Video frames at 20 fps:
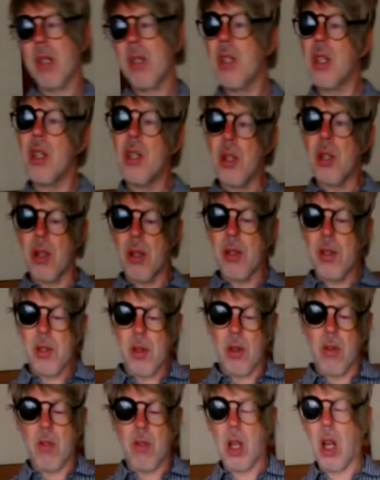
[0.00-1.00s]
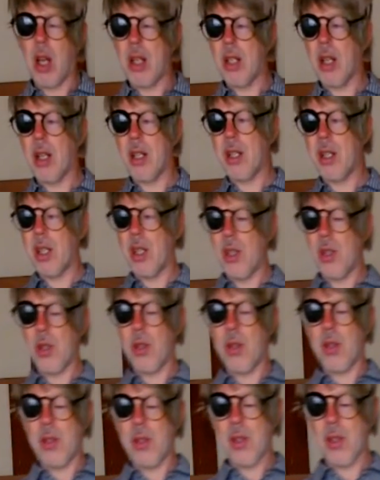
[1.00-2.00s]
T-shirts, sort of tie-dyed
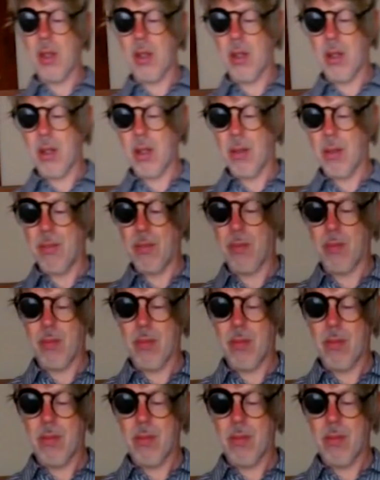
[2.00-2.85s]
T-shirts and